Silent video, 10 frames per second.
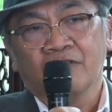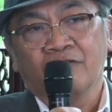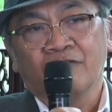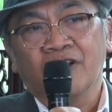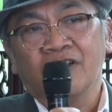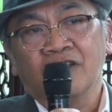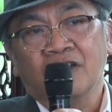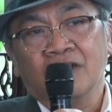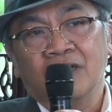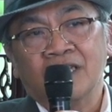Very
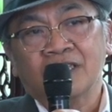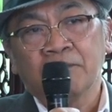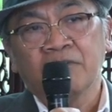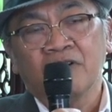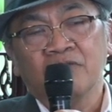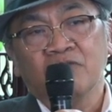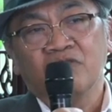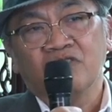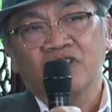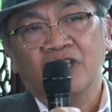example,
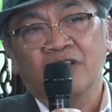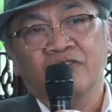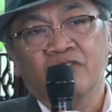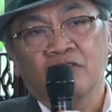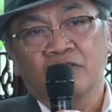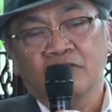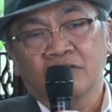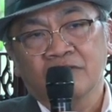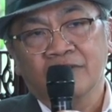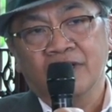if
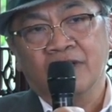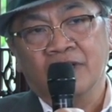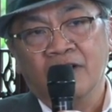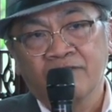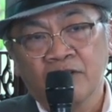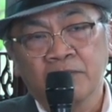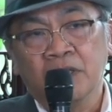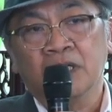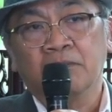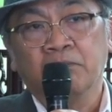we develop
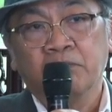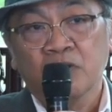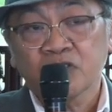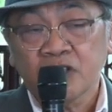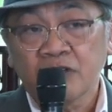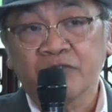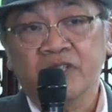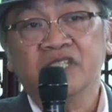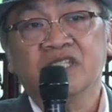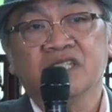the port
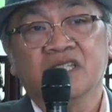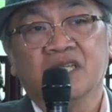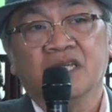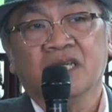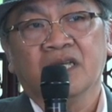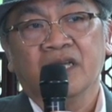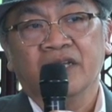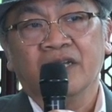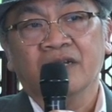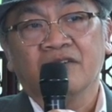service,
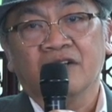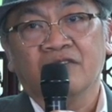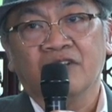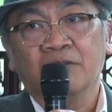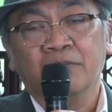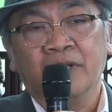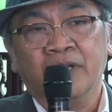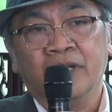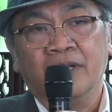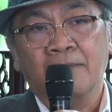and then will be